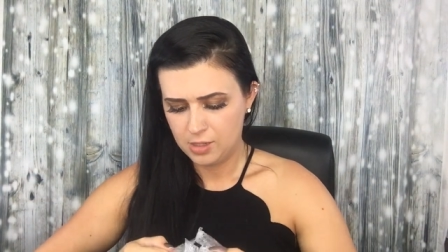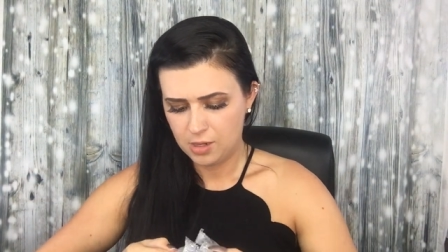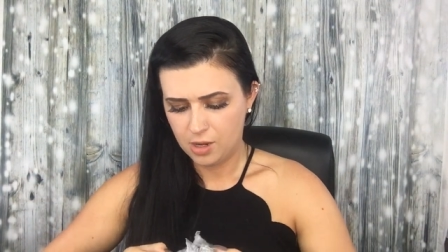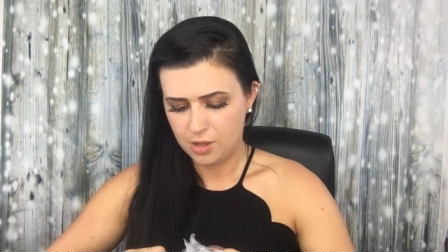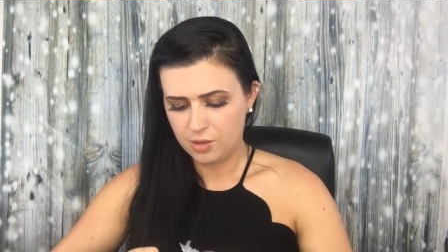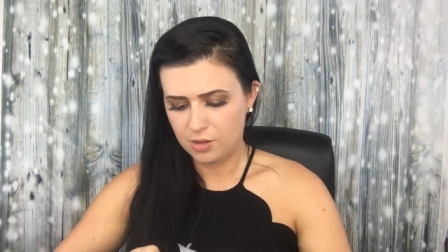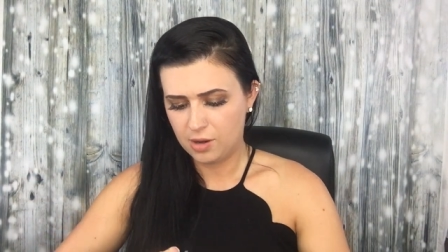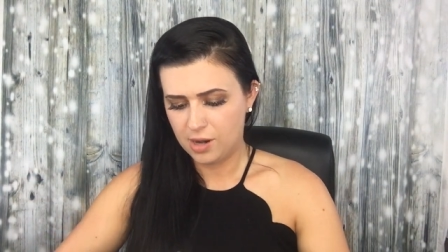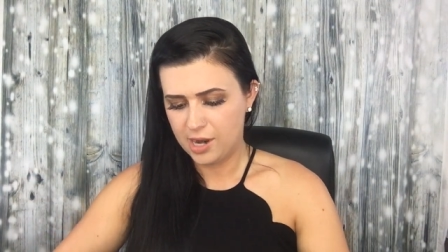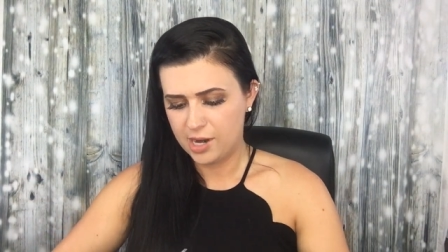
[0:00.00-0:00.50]

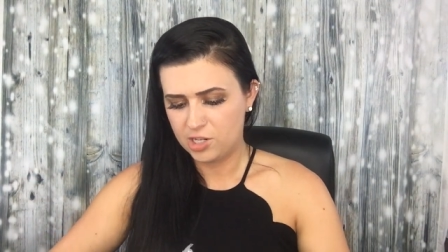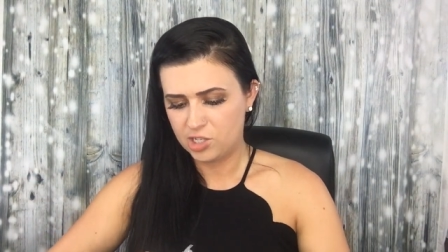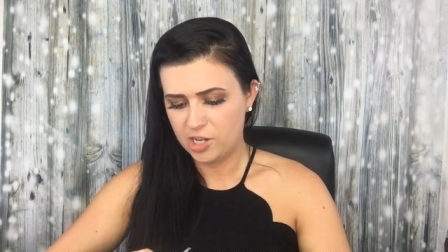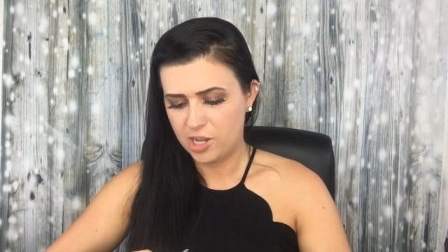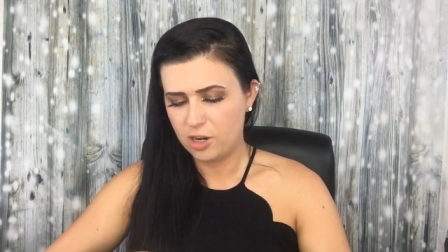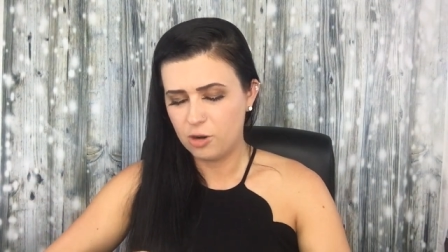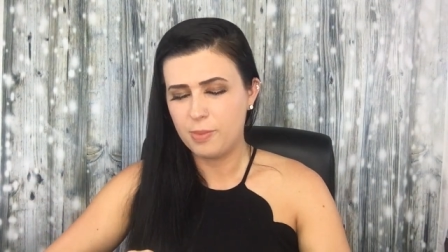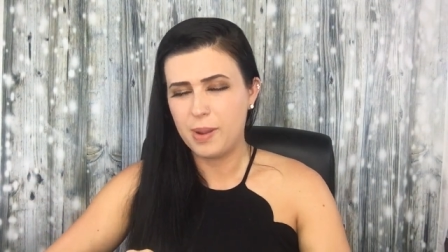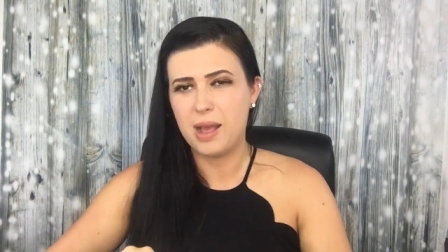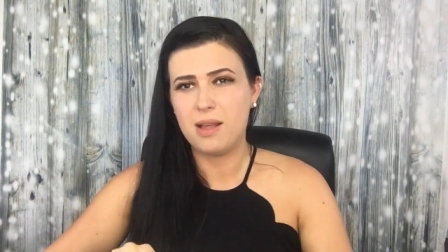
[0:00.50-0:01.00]
on their
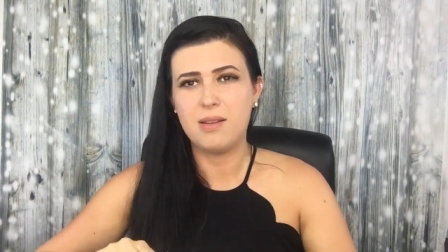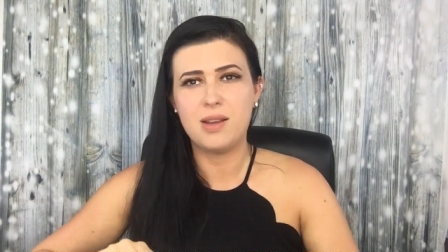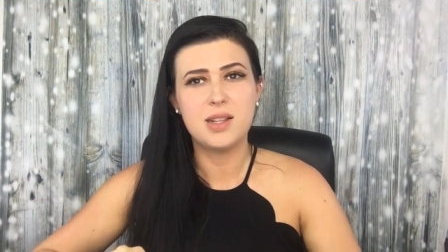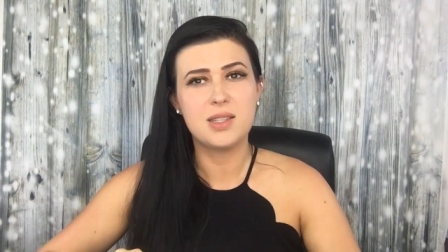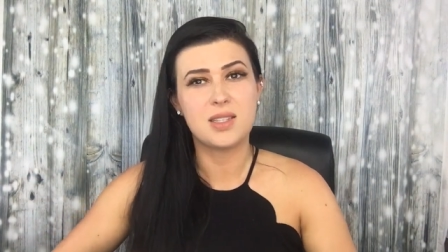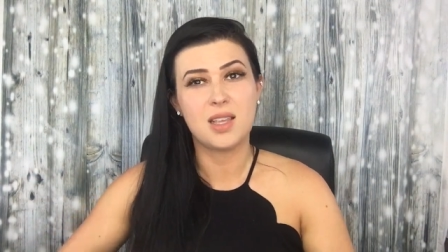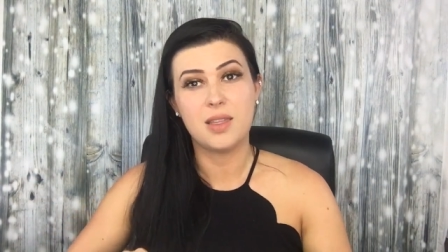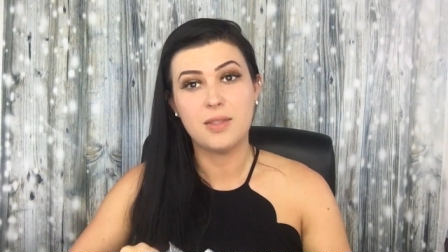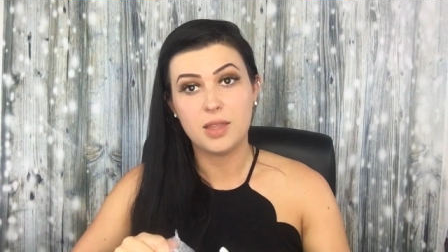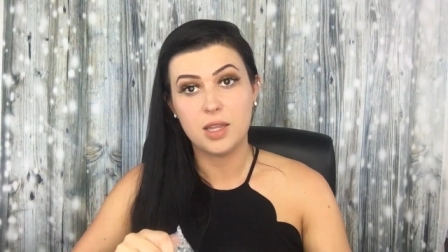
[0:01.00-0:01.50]
eyeshadow
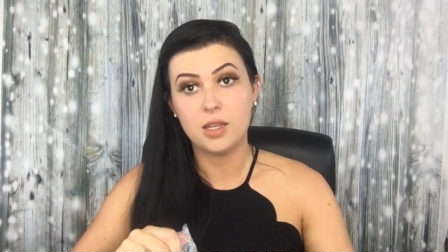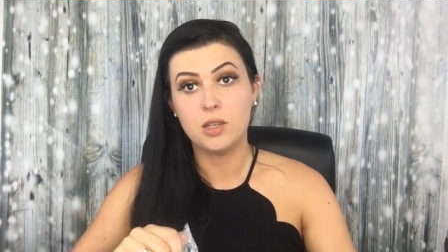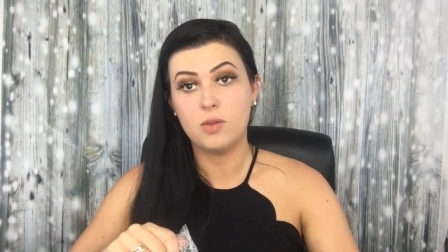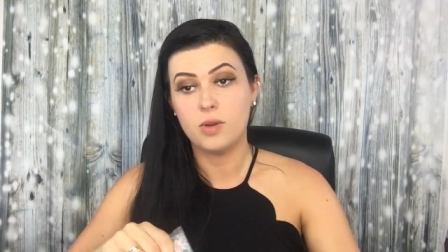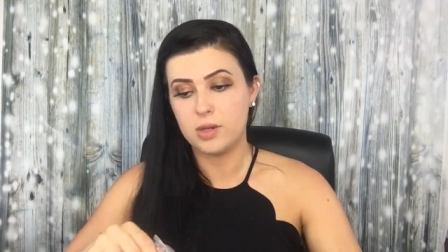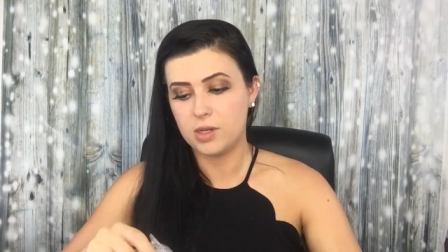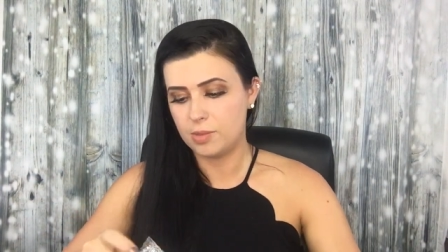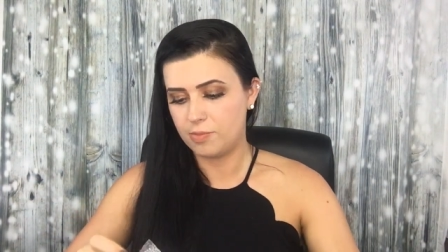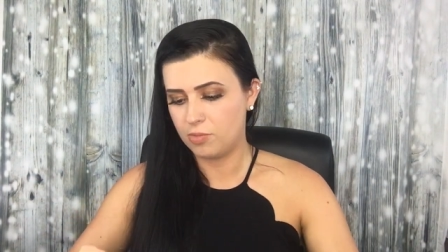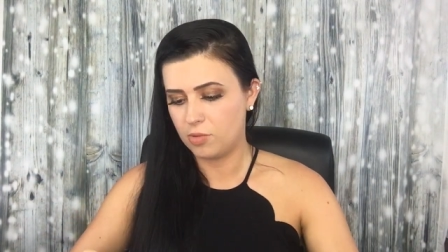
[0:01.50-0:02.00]
palettes, and then you
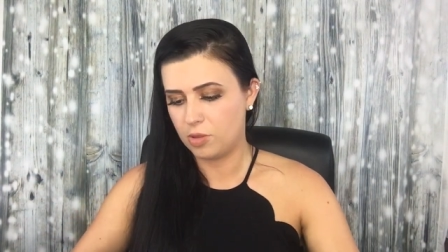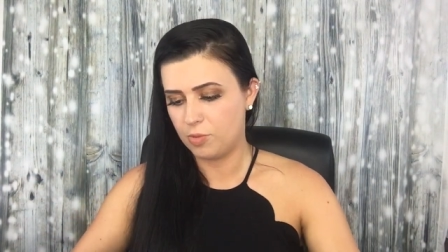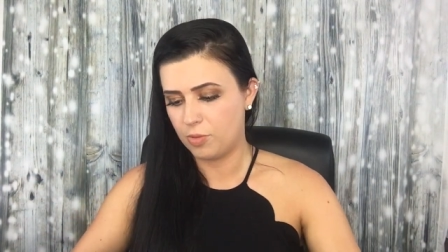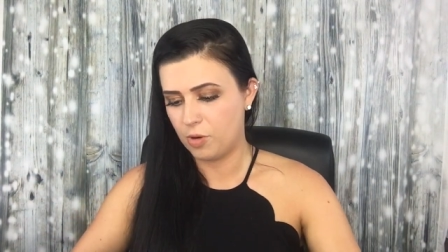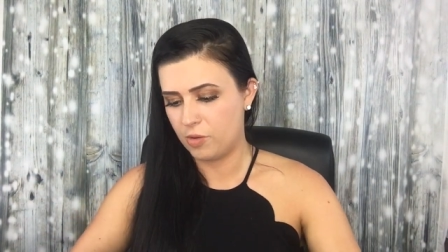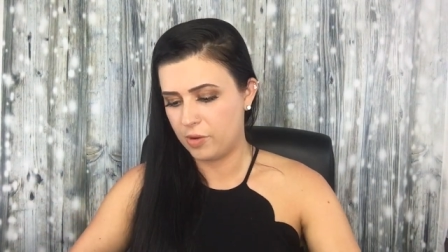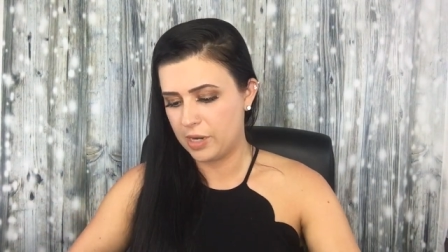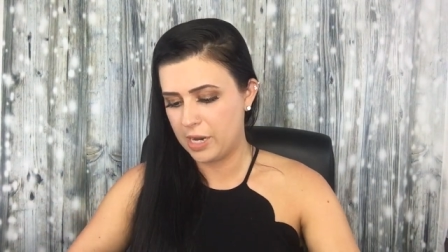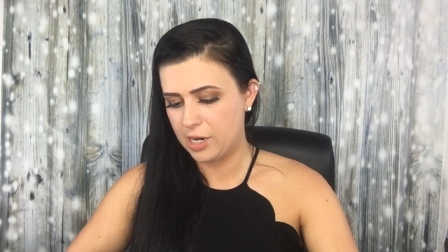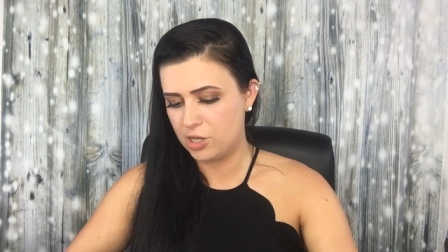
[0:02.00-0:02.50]
end up with
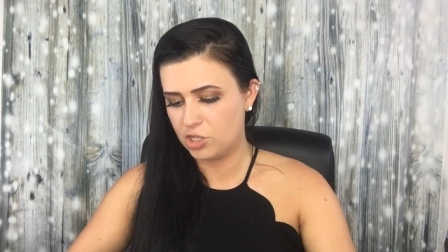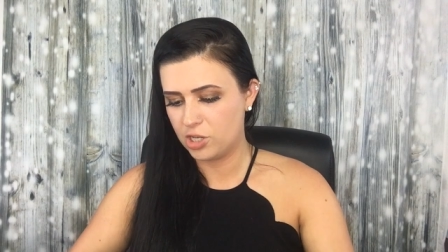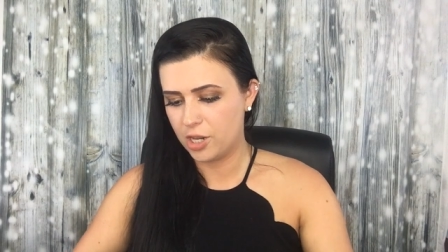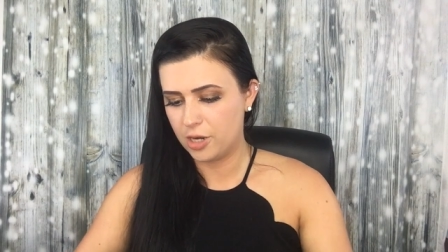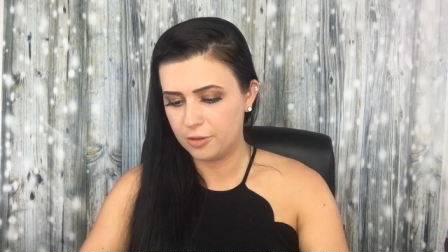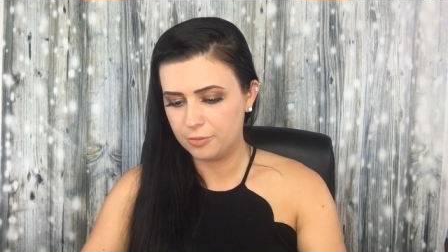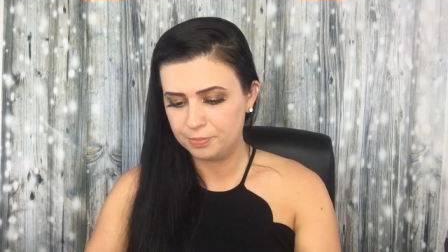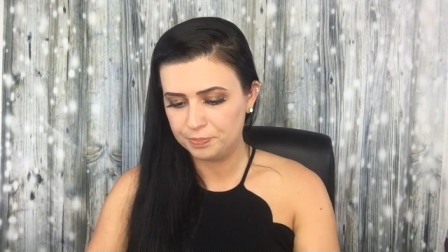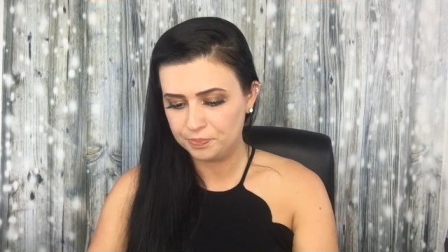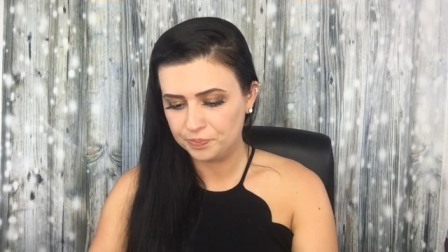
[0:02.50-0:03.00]
broken
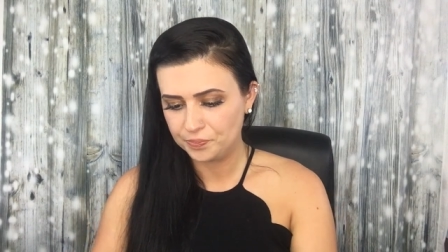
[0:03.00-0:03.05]
eyeshadow.